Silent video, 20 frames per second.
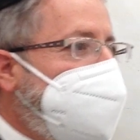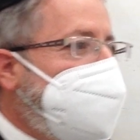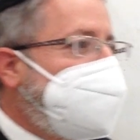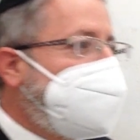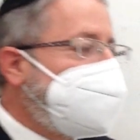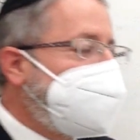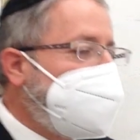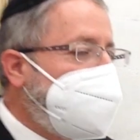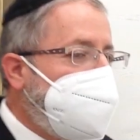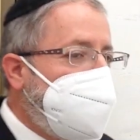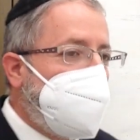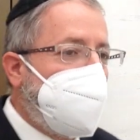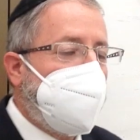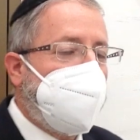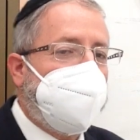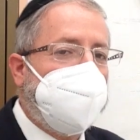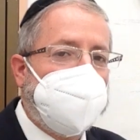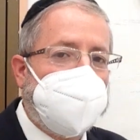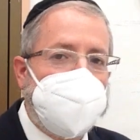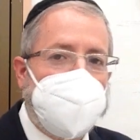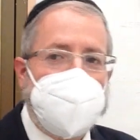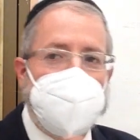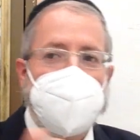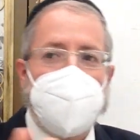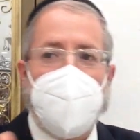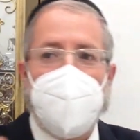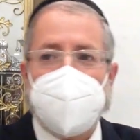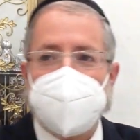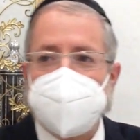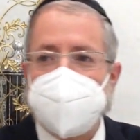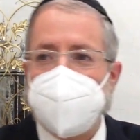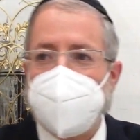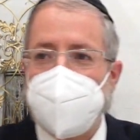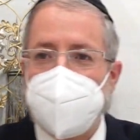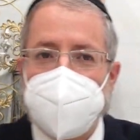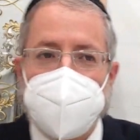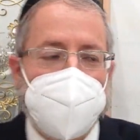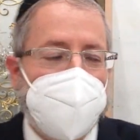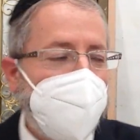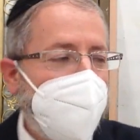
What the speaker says: which is a little bit different than Oxnard,